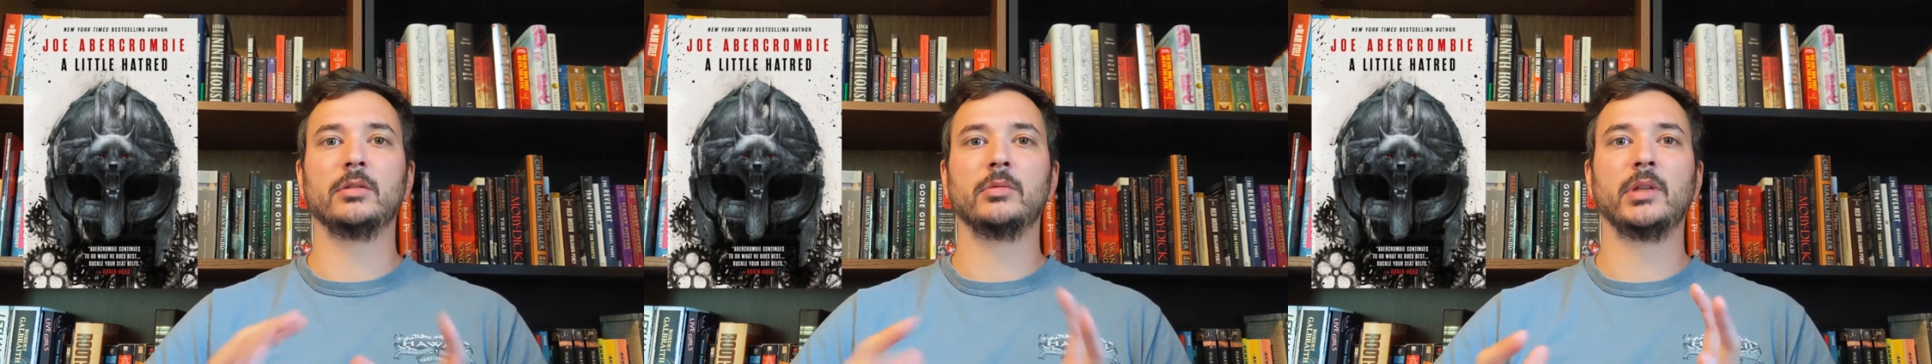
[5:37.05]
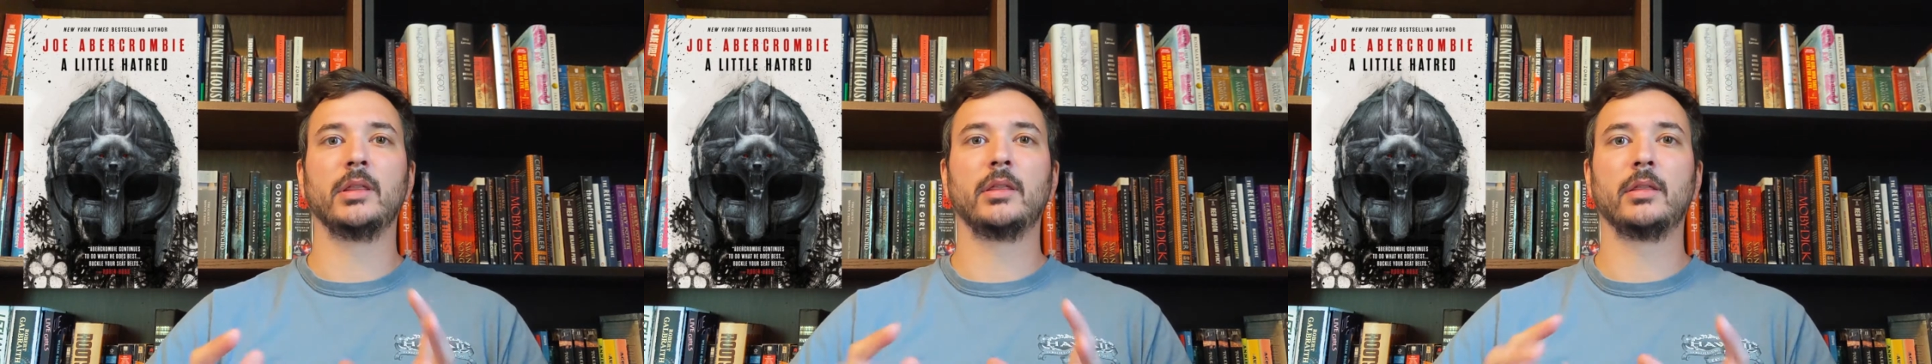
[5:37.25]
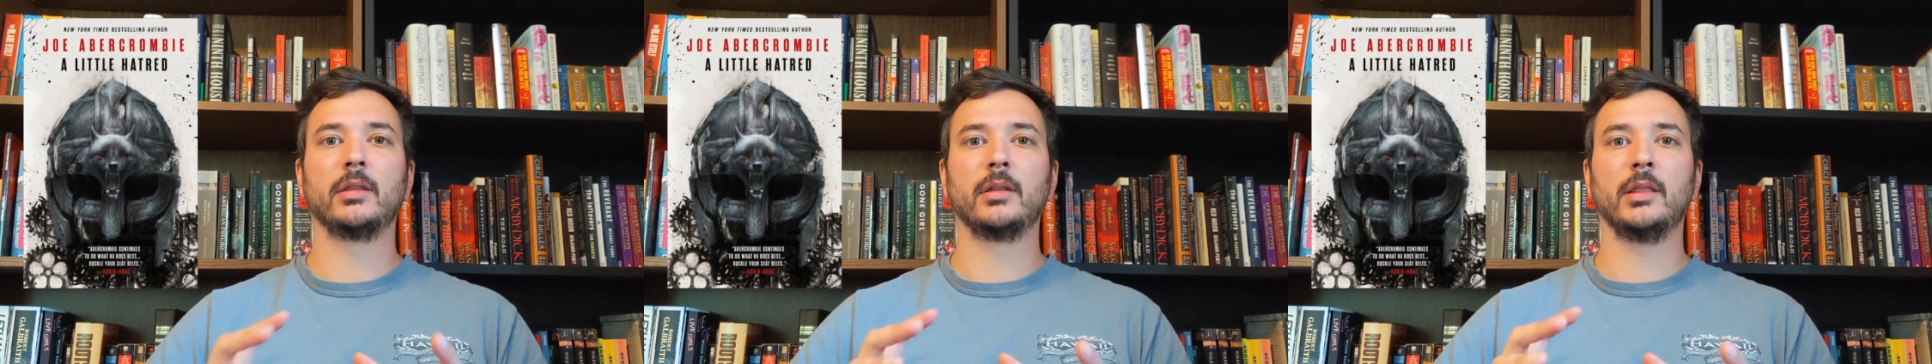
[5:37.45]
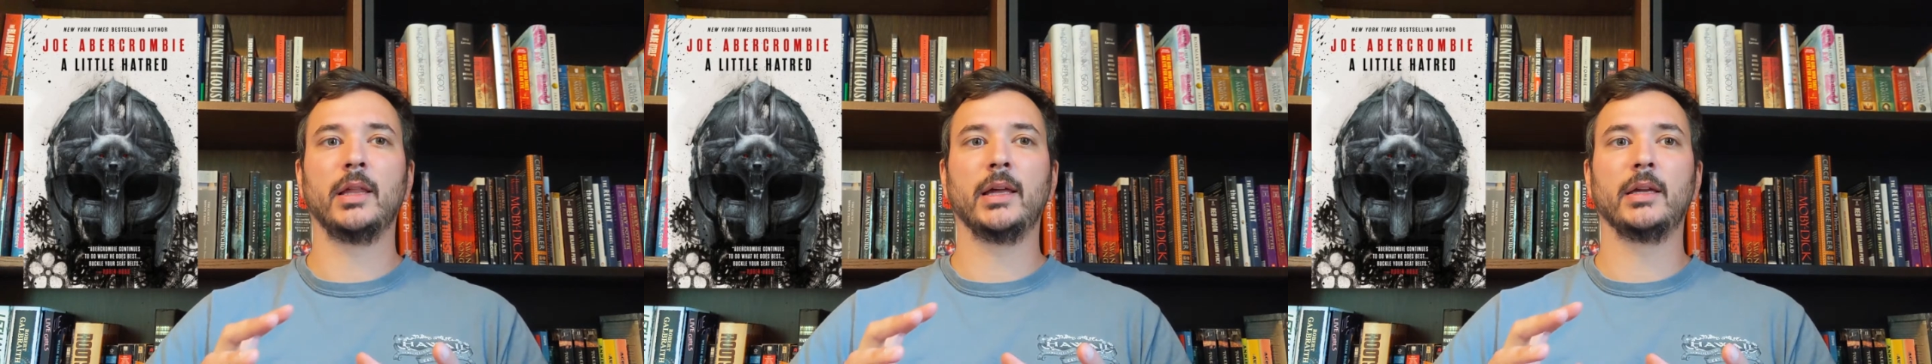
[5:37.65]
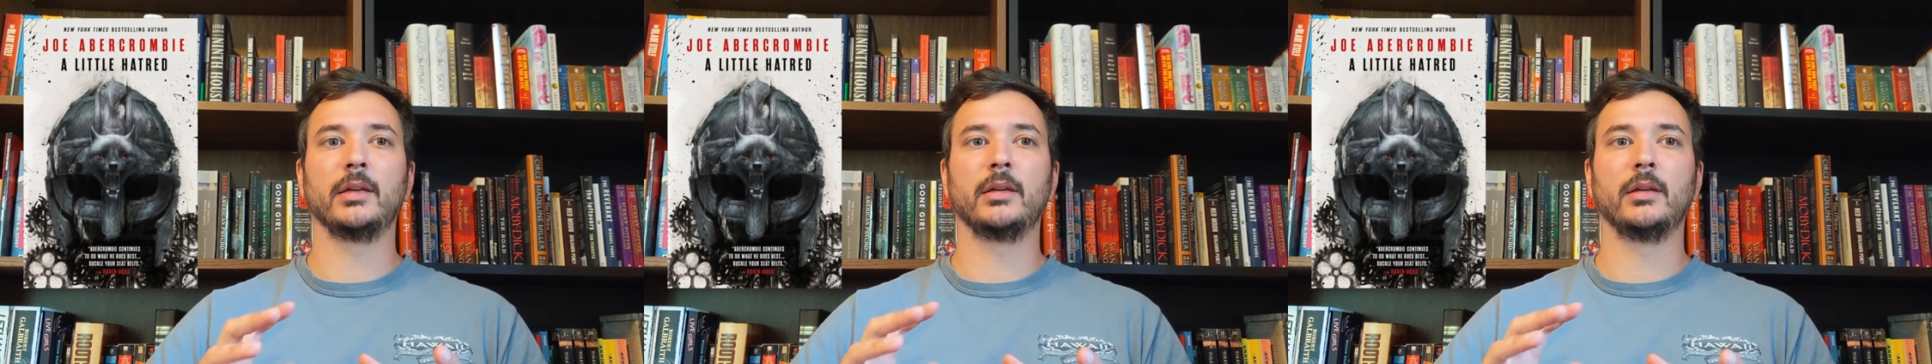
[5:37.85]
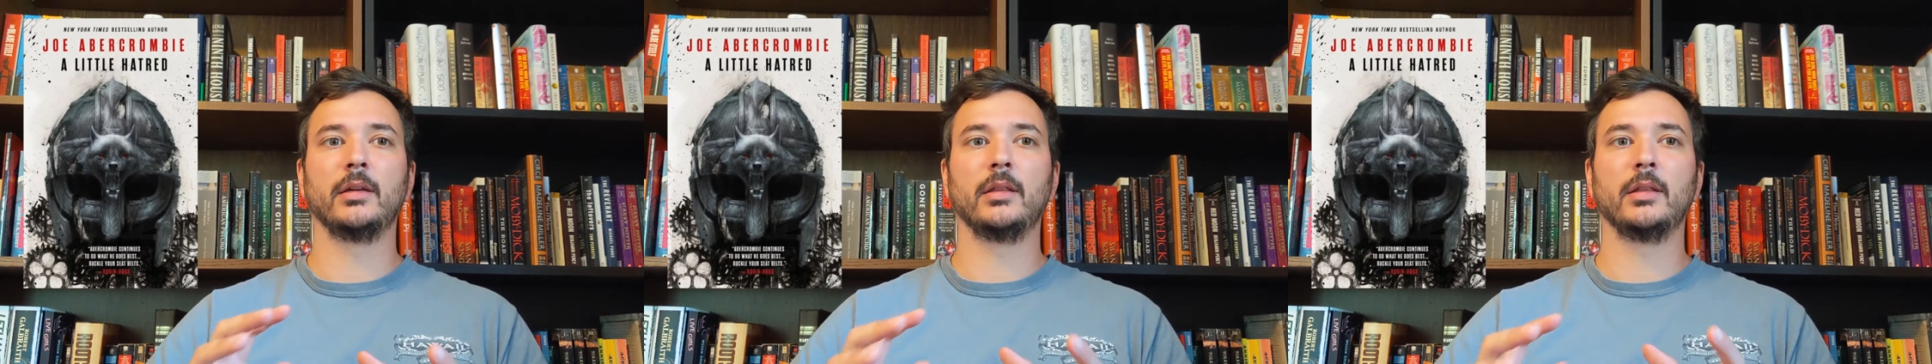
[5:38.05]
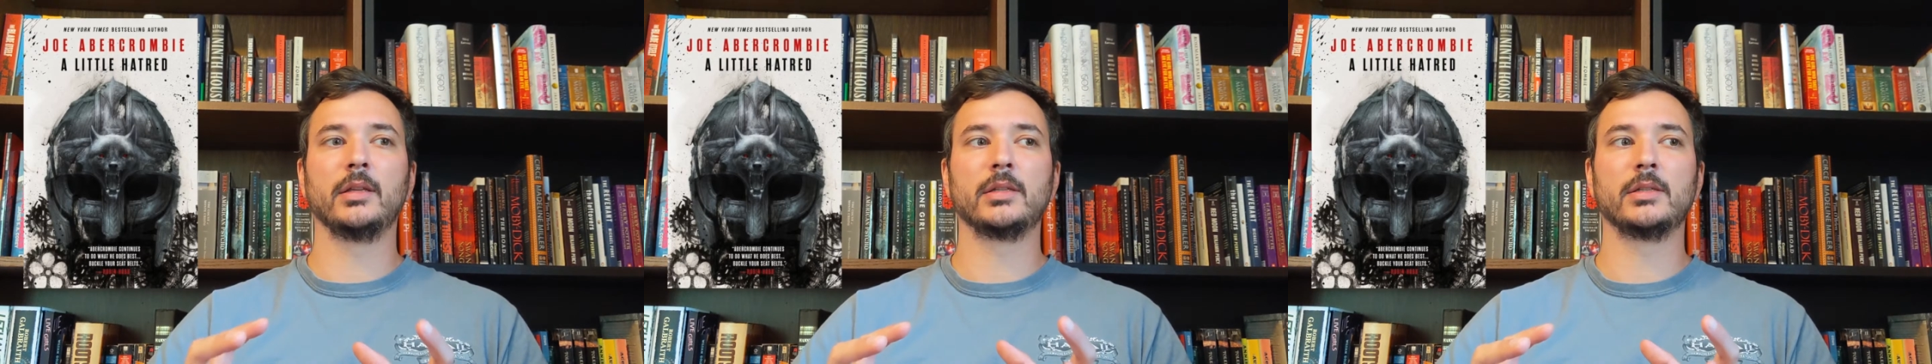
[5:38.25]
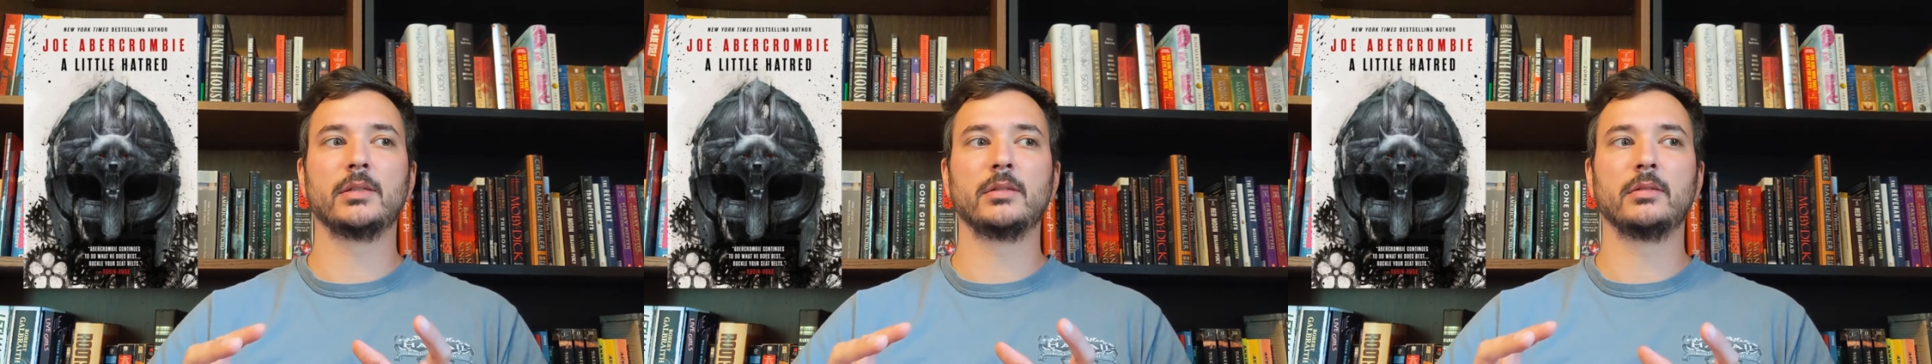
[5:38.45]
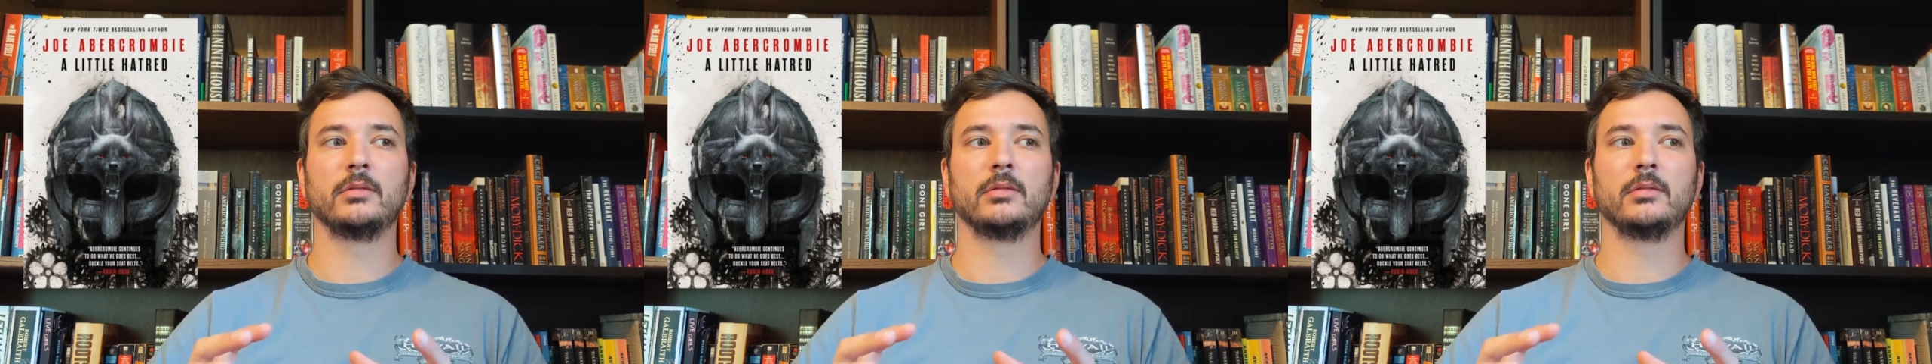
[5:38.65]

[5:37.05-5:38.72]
with like this